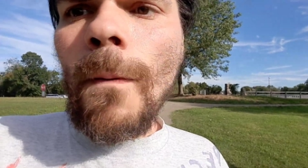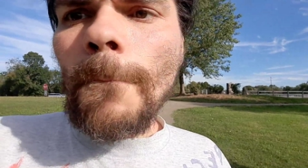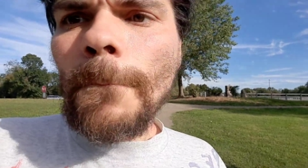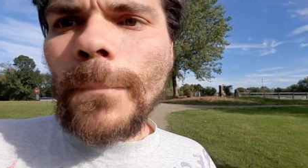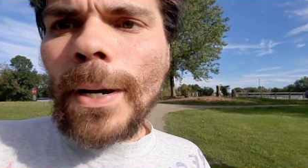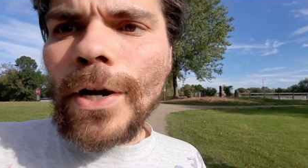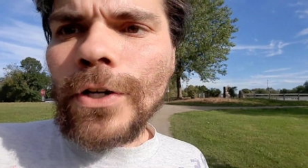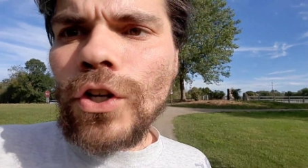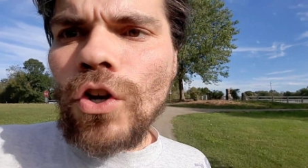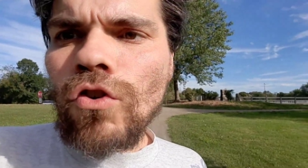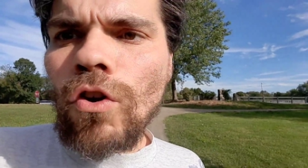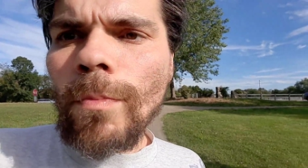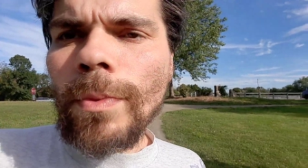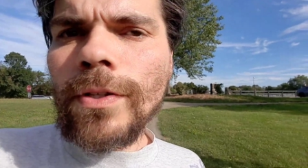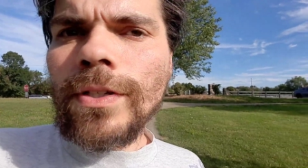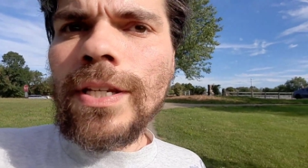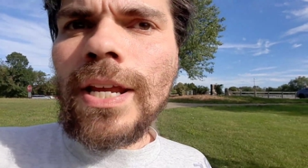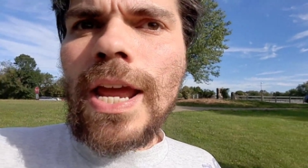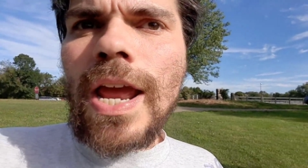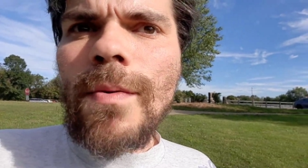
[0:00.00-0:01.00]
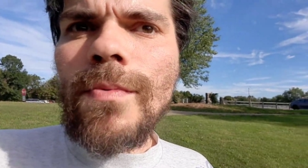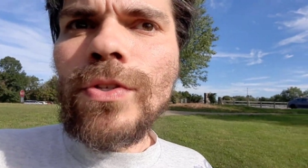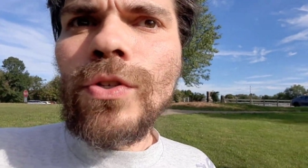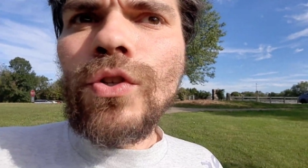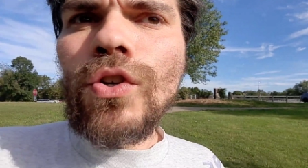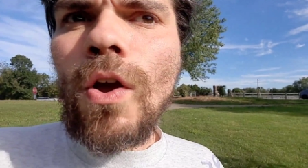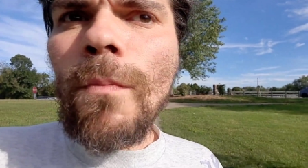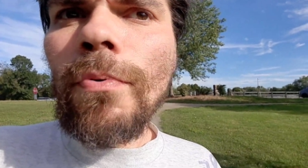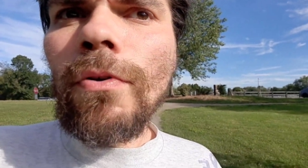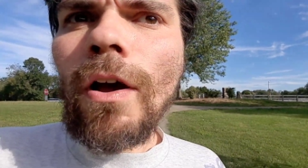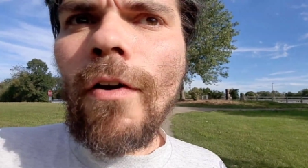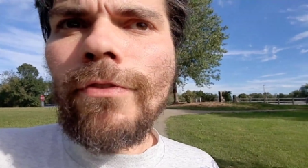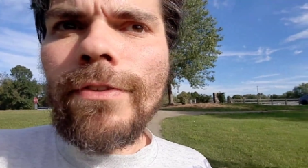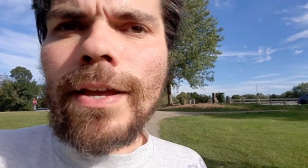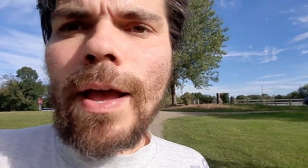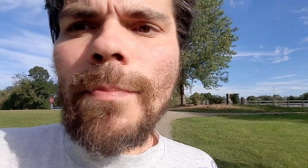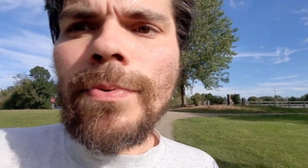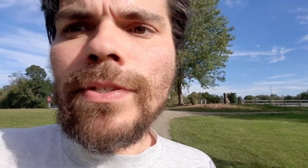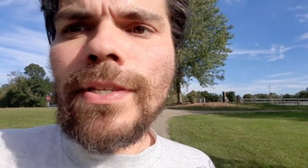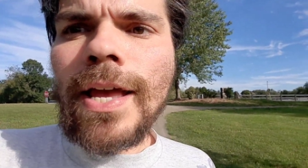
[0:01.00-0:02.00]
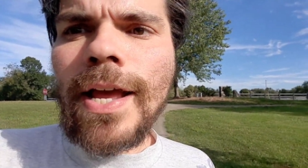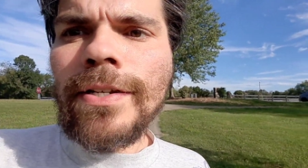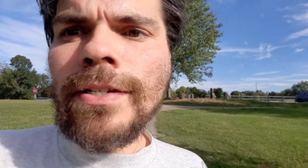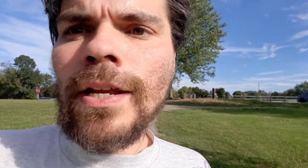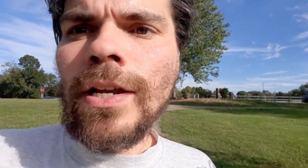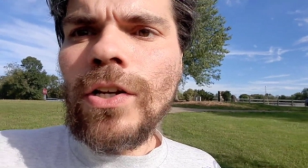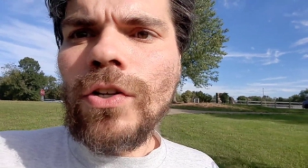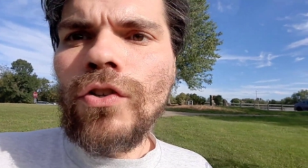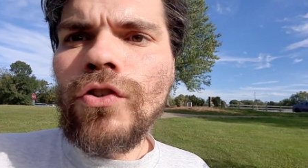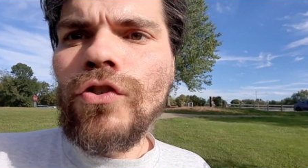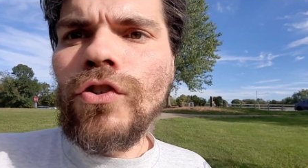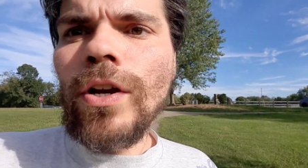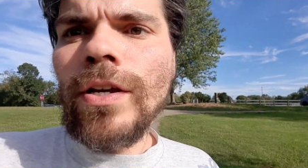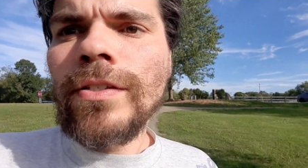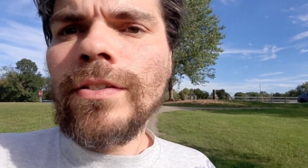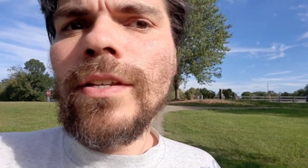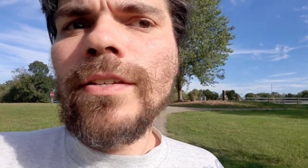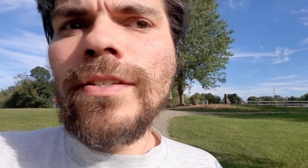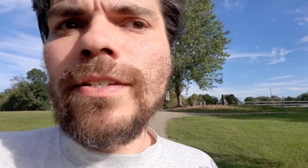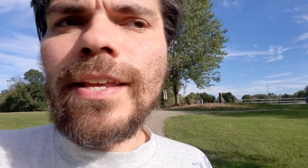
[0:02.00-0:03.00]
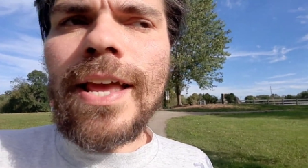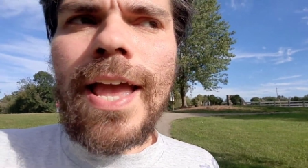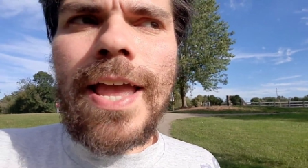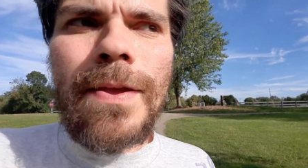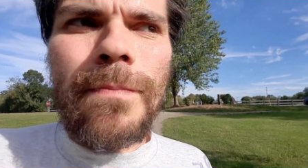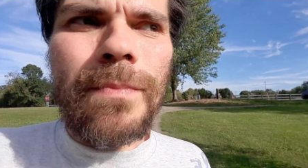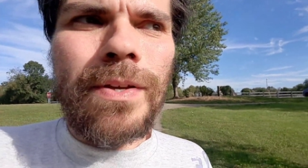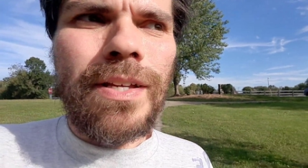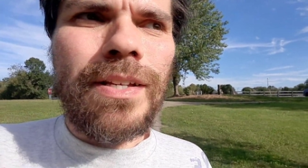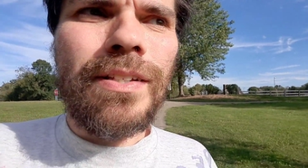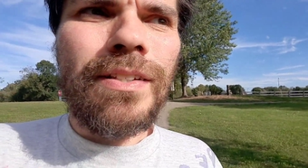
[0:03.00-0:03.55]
But I do hope the teams do pull off the upset just the same.